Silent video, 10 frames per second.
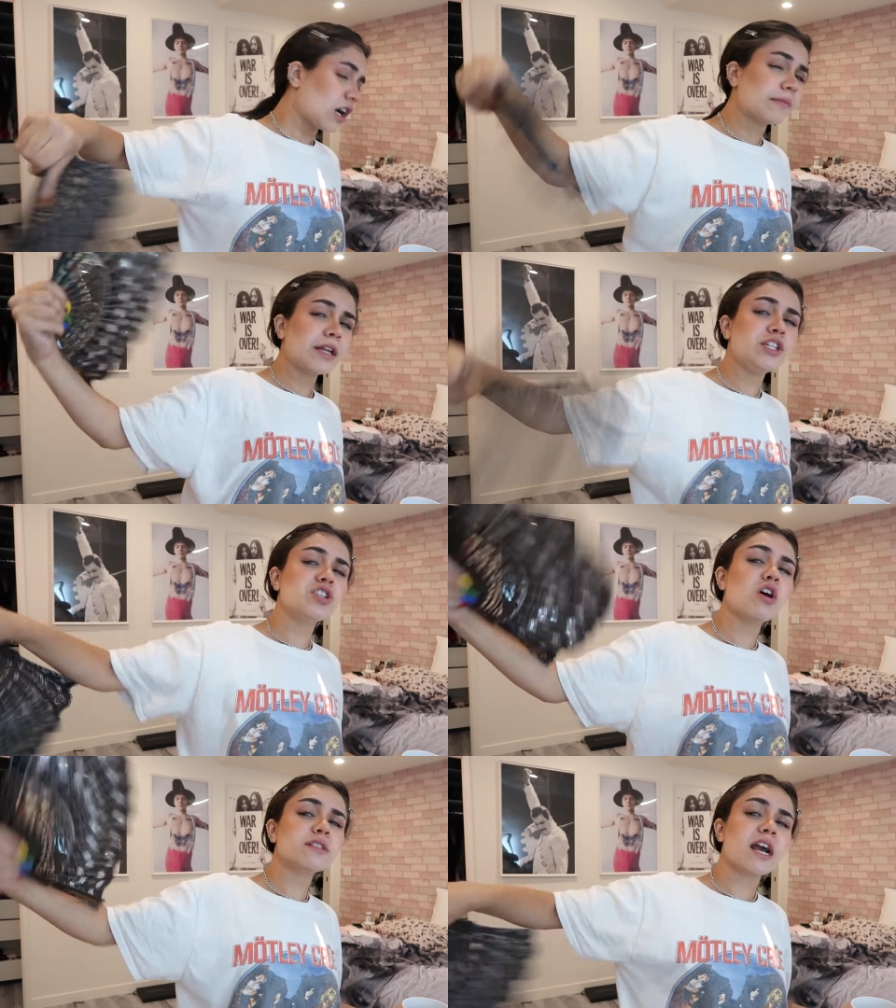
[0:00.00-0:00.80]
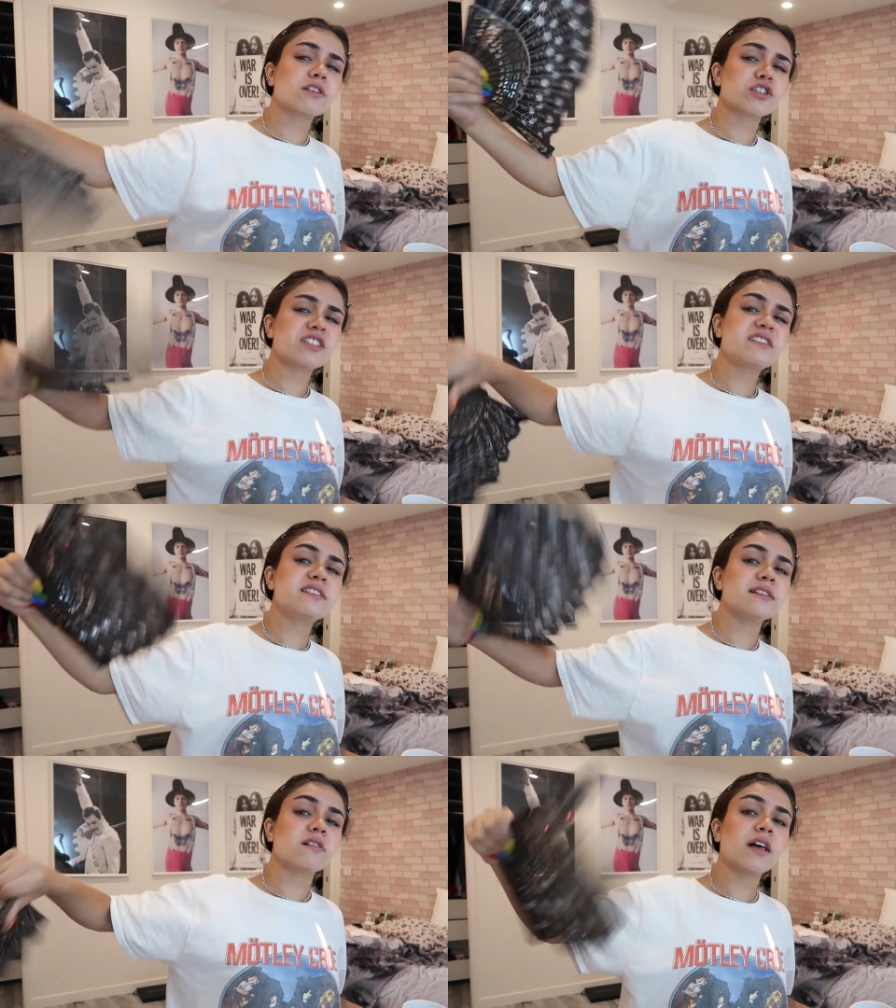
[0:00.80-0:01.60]
God, my nose hairs are
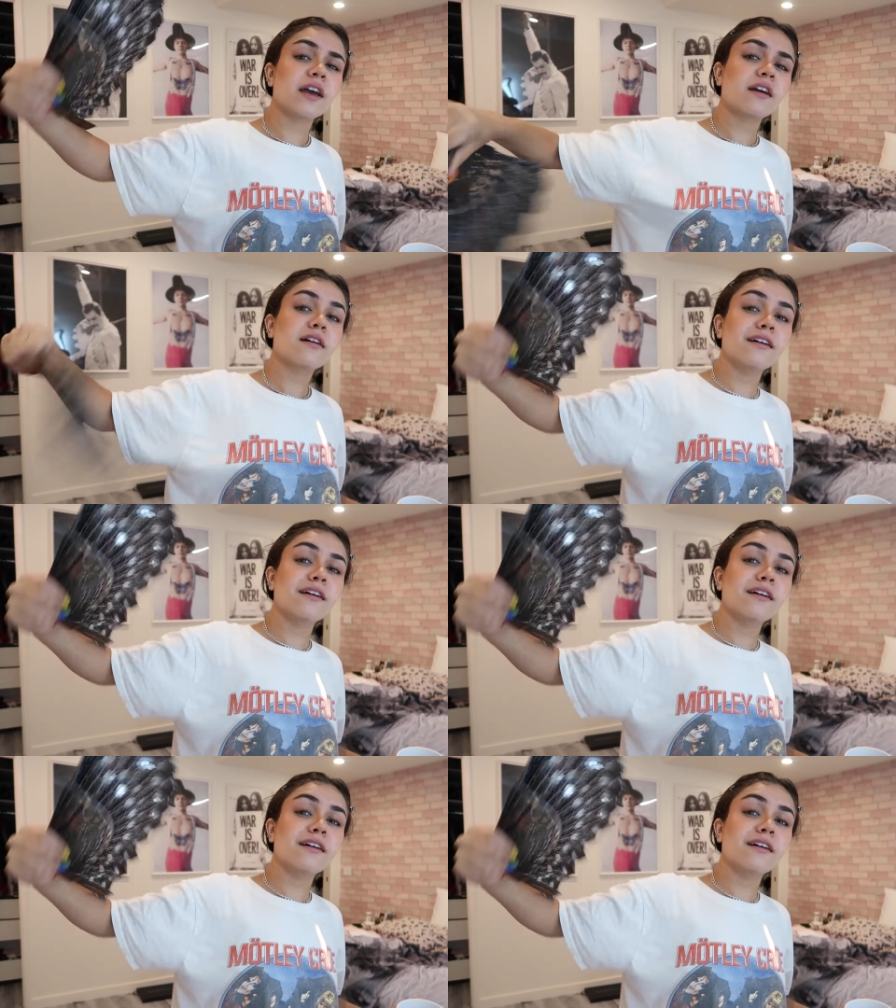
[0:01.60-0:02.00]
sizzling.